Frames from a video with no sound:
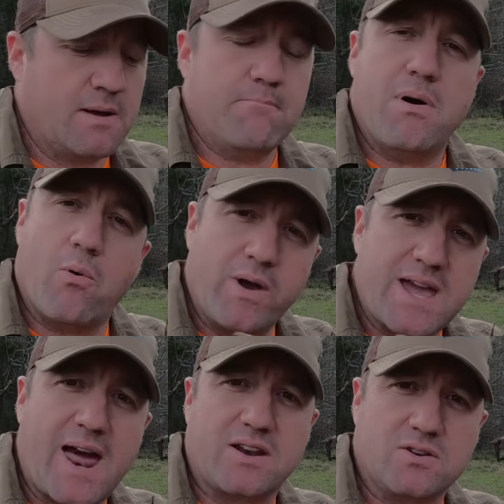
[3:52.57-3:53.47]
but we
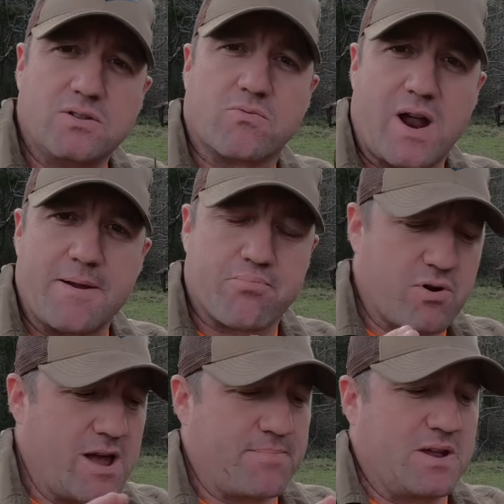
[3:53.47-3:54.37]
got to do the right
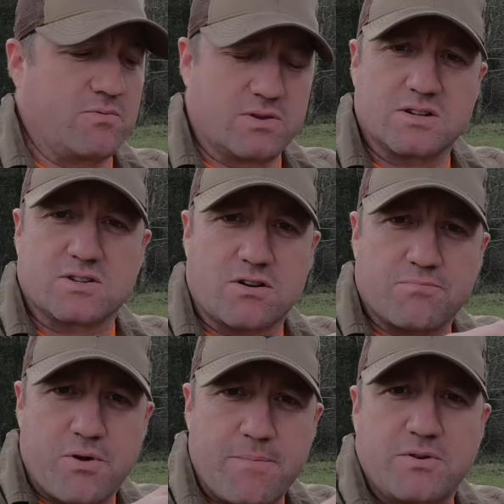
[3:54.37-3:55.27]
prep. And to start
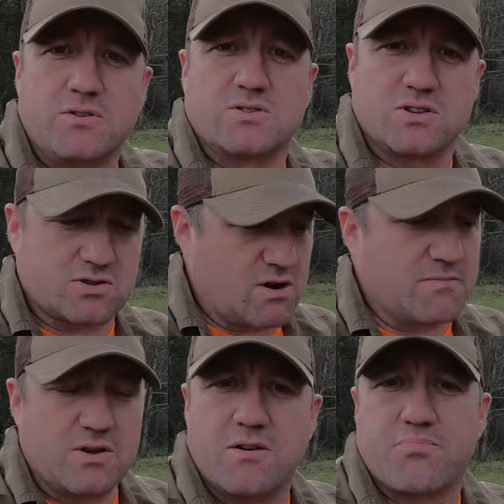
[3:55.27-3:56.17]
prepping, you just start,
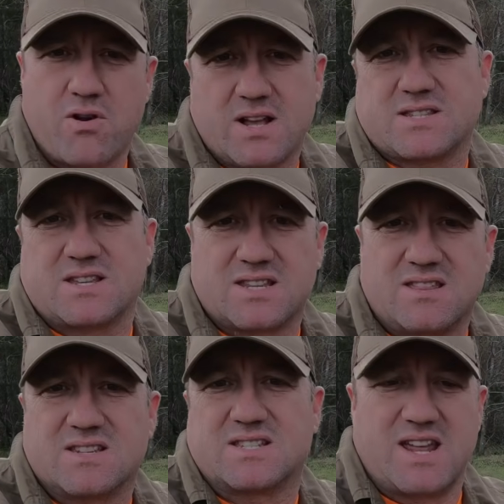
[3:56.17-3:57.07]
processing
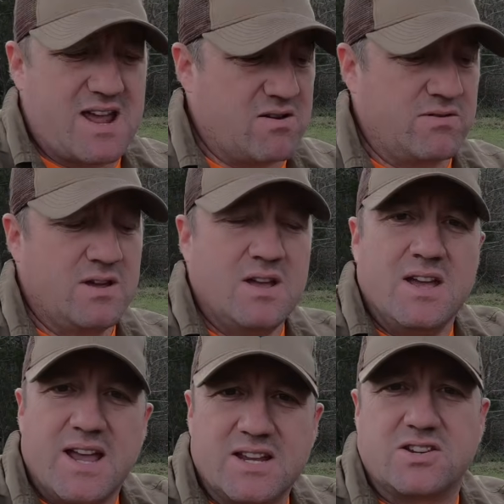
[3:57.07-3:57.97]
this down
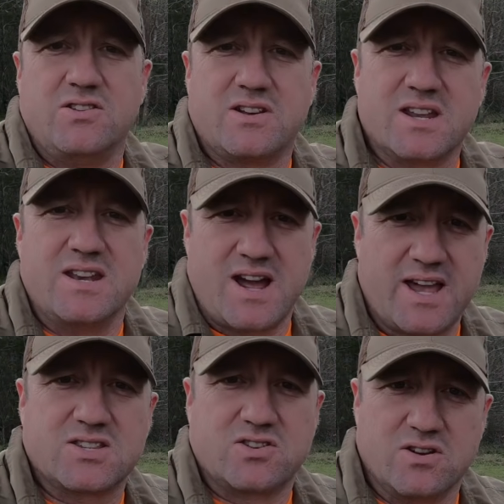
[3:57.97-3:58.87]
until you get a
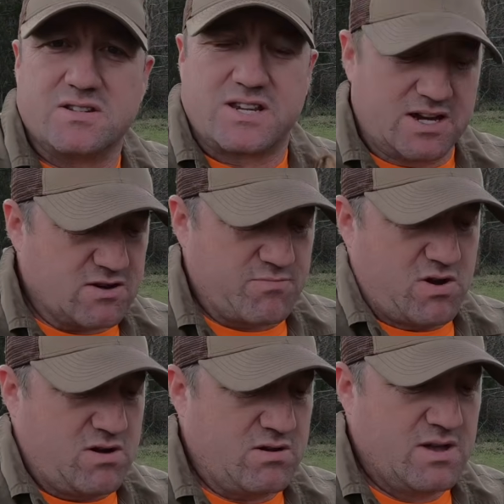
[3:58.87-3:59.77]
nice, good tinder
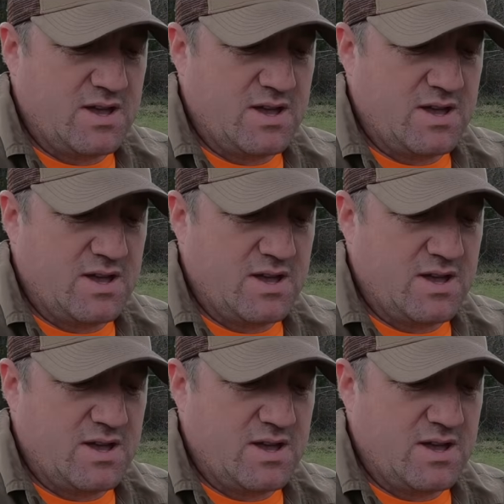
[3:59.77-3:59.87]
ball.